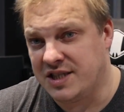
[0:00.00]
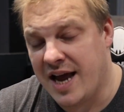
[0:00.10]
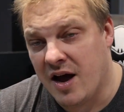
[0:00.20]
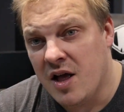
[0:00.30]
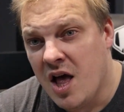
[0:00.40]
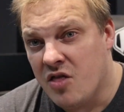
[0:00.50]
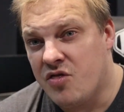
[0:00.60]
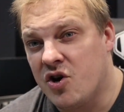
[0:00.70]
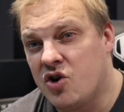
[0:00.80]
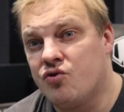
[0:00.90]
Now,
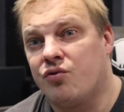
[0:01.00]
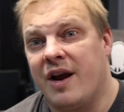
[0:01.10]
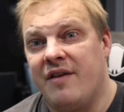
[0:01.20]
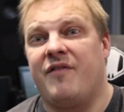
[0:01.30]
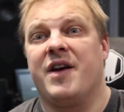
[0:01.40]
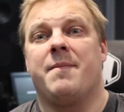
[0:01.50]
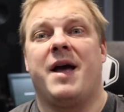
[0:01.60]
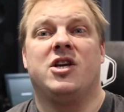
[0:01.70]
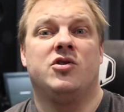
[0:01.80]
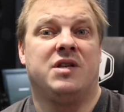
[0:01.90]
the great thing
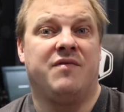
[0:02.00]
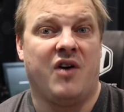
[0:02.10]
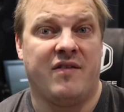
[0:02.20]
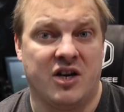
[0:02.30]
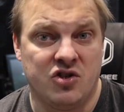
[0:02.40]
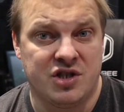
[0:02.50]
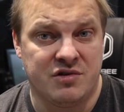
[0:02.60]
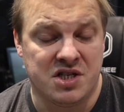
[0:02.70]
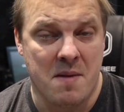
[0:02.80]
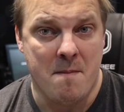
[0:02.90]
about using 500
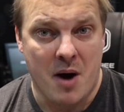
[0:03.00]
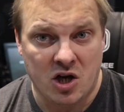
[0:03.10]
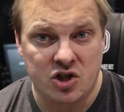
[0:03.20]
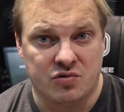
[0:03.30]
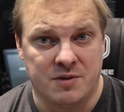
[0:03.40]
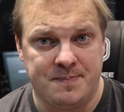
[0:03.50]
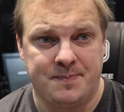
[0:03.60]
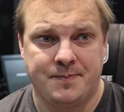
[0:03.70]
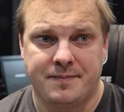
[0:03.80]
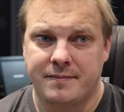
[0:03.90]
series in mastering
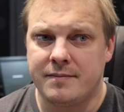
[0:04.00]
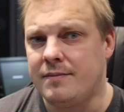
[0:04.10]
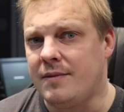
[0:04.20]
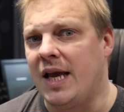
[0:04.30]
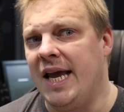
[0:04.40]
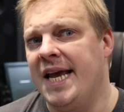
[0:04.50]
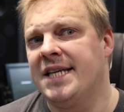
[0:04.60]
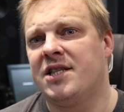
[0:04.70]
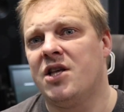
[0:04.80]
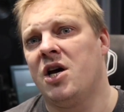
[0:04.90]

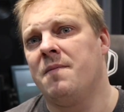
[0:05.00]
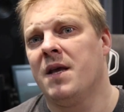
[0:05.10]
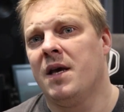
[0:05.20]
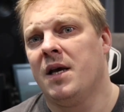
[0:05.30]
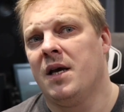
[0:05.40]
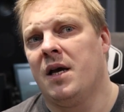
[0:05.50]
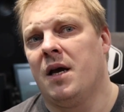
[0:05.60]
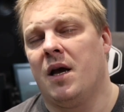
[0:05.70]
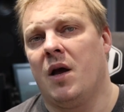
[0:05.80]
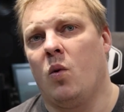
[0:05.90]
is that
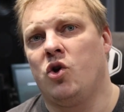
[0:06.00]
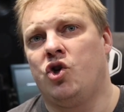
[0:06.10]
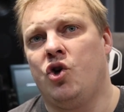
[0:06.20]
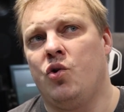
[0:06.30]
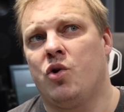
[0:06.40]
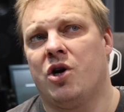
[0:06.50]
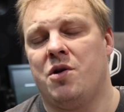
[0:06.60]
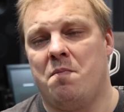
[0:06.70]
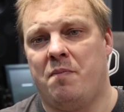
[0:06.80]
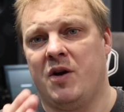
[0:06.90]
you
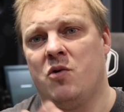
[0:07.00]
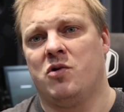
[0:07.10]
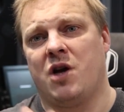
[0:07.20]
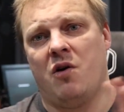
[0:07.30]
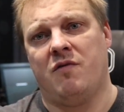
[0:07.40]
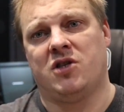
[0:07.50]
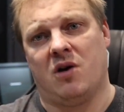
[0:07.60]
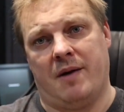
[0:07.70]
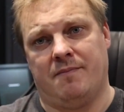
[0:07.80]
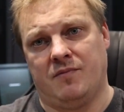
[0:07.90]
can build over
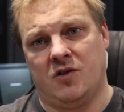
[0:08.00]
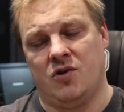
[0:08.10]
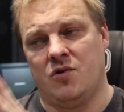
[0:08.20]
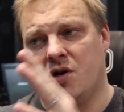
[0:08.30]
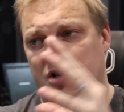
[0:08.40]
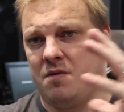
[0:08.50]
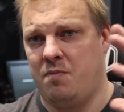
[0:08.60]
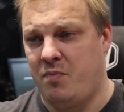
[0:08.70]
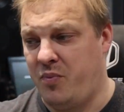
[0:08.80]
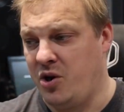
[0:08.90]
time. You can
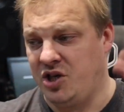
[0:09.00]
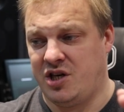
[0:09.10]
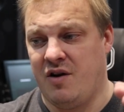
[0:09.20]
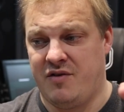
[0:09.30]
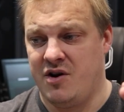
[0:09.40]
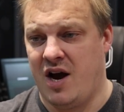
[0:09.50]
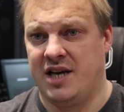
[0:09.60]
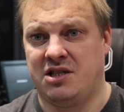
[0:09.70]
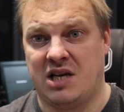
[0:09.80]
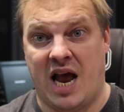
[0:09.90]
put yourself a
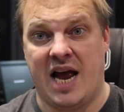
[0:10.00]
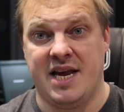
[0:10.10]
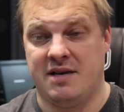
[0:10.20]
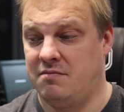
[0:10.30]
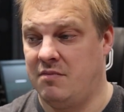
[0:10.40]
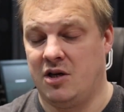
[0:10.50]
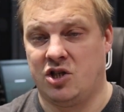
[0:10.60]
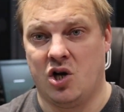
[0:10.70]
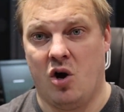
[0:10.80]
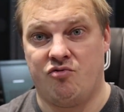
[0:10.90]
nice
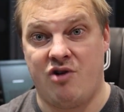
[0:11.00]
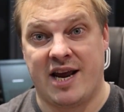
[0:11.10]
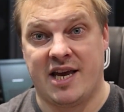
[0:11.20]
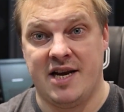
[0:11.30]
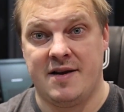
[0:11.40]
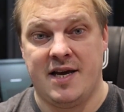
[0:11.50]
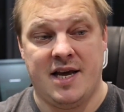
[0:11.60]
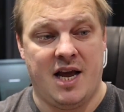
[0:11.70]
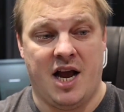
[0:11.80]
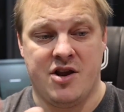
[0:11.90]
8-slot rack in,
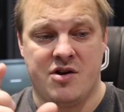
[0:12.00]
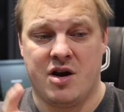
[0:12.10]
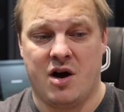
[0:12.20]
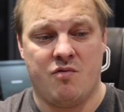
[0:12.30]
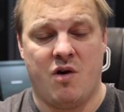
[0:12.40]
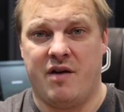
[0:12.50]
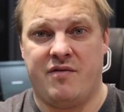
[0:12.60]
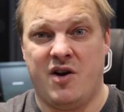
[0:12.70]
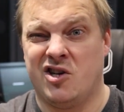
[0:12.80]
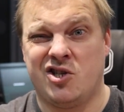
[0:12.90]
and you can go, right,
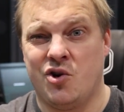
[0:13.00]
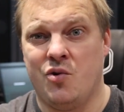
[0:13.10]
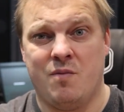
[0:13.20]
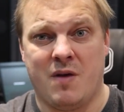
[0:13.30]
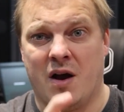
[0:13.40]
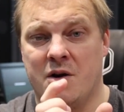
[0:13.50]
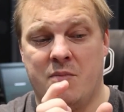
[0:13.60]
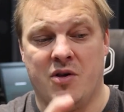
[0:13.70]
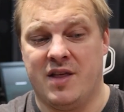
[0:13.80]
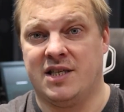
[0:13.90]
first two, I'm going
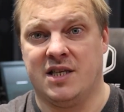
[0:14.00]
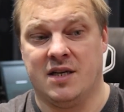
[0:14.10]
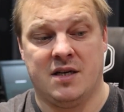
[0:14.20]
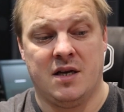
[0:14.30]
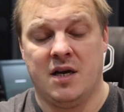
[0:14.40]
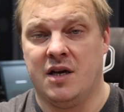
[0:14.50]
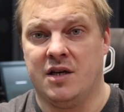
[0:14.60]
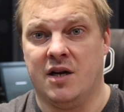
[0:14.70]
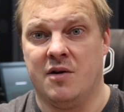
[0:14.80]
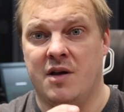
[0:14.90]
to put this in,
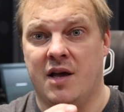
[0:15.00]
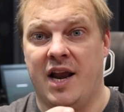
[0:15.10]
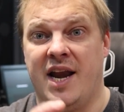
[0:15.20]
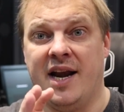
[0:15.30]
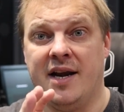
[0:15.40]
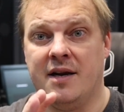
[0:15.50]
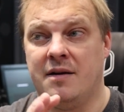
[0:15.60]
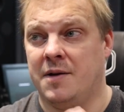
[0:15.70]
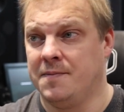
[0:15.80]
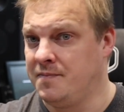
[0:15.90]
and then
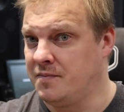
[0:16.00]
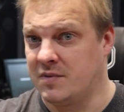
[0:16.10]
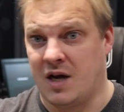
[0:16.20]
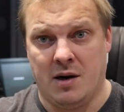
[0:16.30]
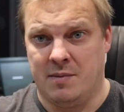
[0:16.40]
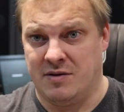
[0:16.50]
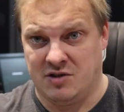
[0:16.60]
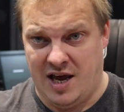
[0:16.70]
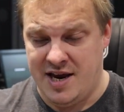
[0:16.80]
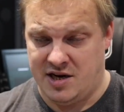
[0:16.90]
a couple of
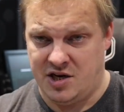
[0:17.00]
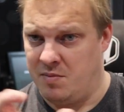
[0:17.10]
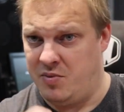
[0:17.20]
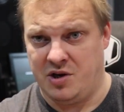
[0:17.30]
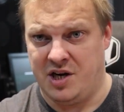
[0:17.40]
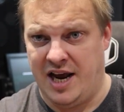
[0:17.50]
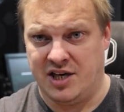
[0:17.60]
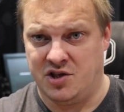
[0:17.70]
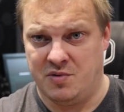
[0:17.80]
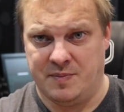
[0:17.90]
months later, you can put your
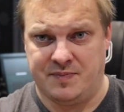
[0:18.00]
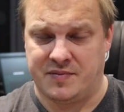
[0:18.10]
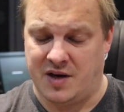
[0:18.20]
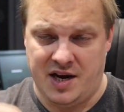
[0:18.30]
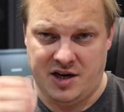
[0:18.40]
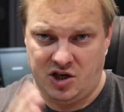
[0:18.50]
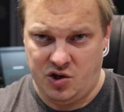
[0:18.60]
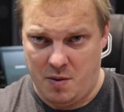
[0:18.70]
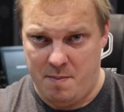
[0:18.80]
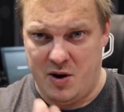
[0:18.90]
next two in, and
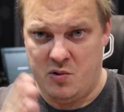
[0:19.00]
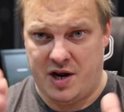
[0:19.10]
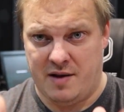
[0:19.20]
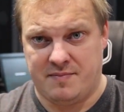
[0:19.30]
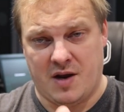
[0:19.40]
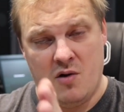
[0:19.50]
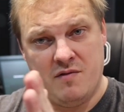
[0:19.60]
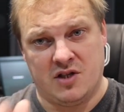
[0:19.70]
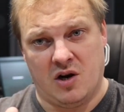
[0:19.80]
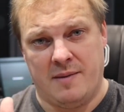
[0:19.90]
you can build it
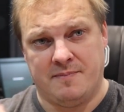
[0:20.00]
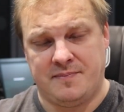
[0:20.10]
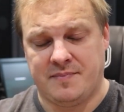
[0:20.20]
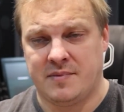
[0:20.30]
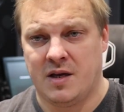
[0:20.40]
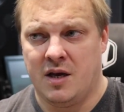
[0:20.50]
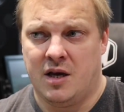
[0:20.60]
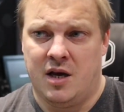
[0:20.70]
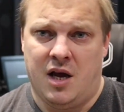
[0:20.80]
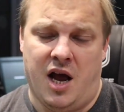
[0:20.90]
over time.
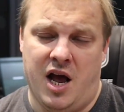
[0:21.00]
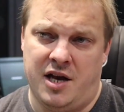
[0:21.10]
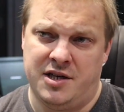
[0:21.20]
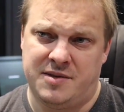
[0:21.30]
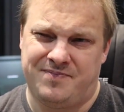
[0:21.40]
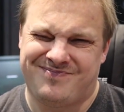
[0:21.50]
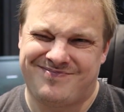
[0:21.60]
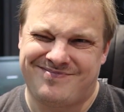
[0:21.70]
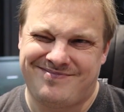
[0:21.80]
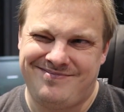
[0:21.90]
And
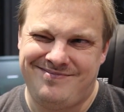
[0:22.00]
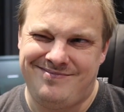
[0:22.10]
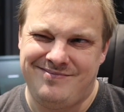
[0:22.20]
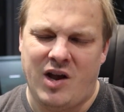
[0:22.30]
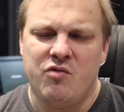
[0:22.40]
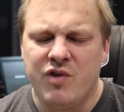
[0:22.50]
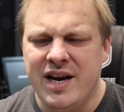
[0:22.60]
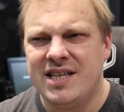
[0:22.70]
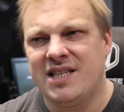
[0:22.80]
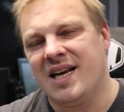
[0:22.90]

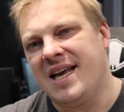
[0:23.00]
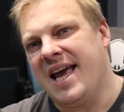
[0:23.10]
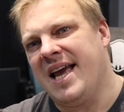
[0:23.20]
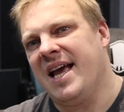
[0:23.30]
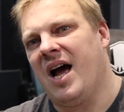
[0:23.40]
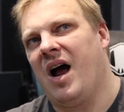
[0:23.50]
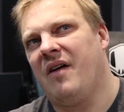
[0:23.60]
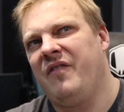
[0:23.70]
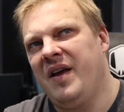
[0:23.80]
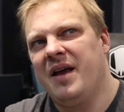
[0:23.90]
realistically, I
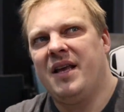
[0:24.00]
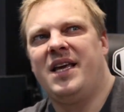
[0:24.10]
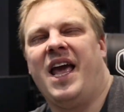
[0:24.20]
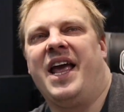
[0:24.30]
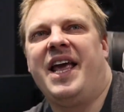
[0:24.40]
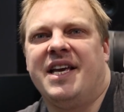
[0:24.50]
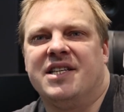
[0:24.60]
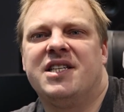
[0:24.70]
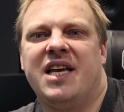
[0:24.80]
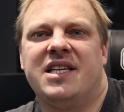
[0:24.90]
think, yeah, it
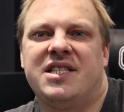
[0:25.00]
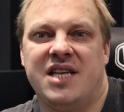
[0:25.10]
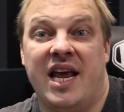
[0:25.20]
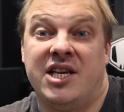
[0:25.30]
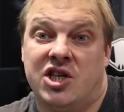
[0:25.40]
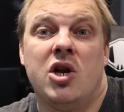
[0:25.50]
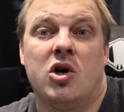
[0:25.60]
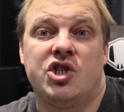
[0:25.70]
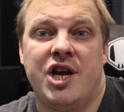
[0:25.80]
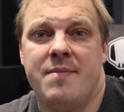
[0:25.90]
is. It's a
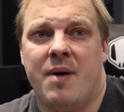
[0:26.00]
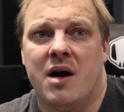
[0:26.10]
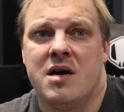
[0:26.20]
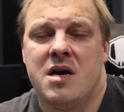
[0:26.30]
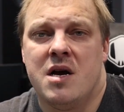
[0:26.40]
lot cheaper.